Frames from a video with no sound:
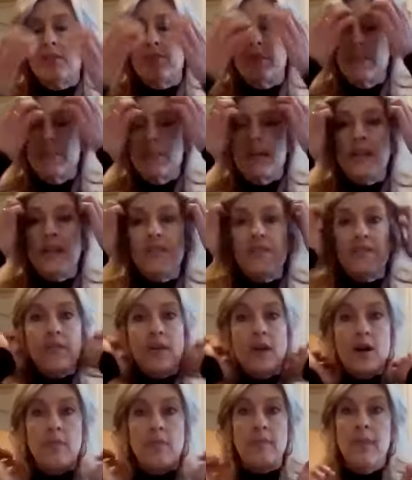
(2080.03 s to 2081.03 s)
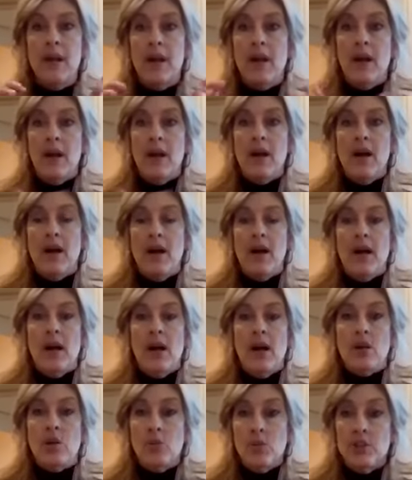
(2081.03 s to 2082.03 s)
to be made from
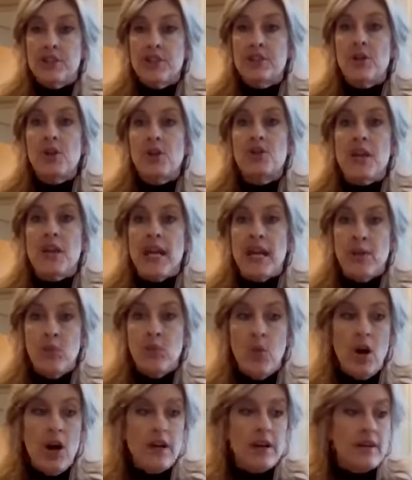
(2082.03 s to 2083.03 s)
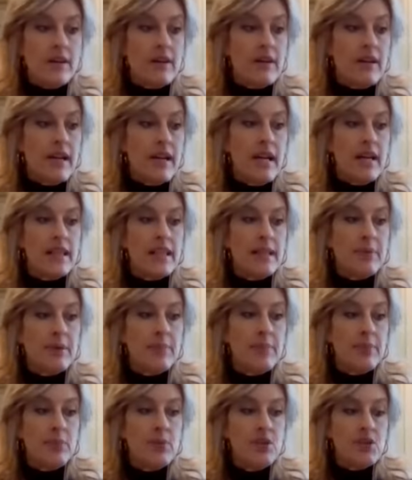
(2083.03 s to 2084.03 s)
cornstarch and water. And the
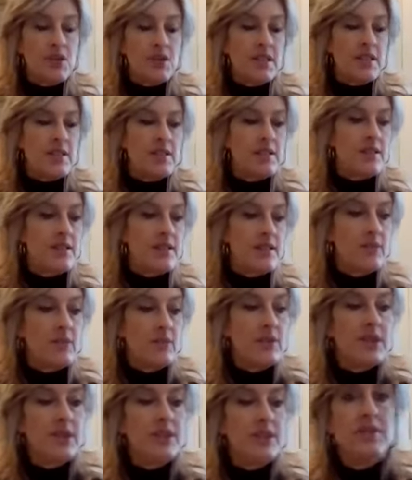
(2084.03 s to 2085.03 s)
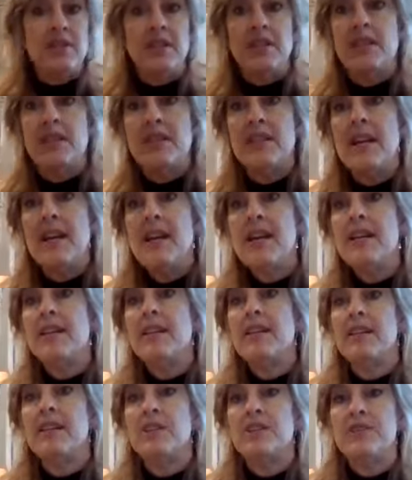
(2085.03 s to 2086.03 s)
proportions that we're using today
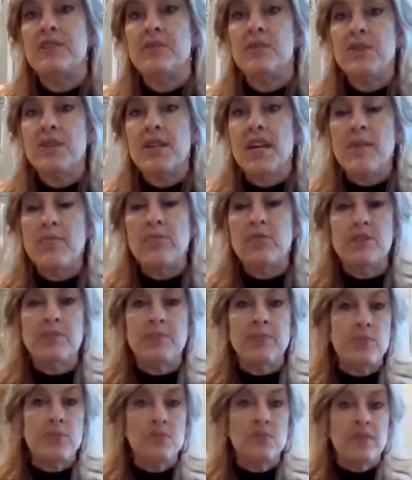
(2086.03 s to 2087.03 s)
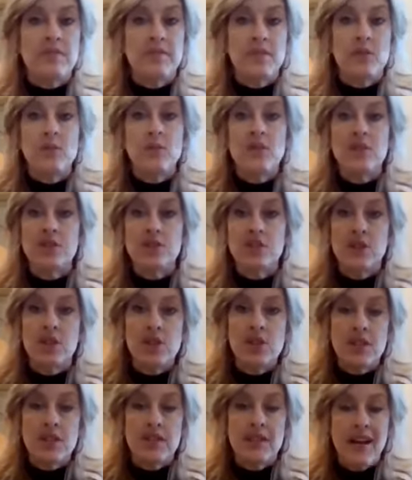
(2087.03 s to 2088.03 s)
is 4 tablespoons of
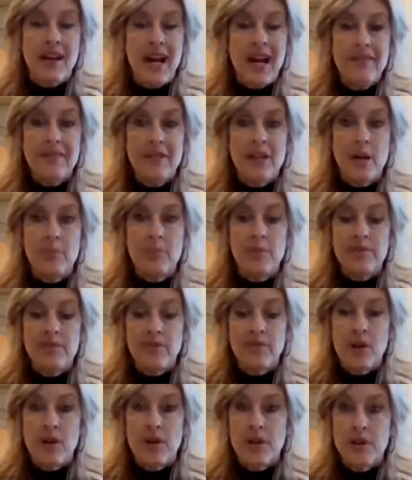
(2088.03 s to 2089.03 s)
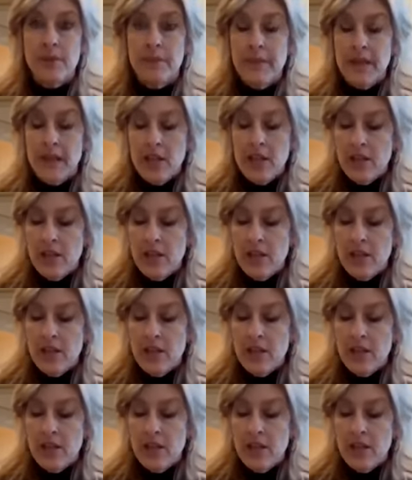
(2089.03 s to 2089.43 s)
cornstarch and a ½ cup of water.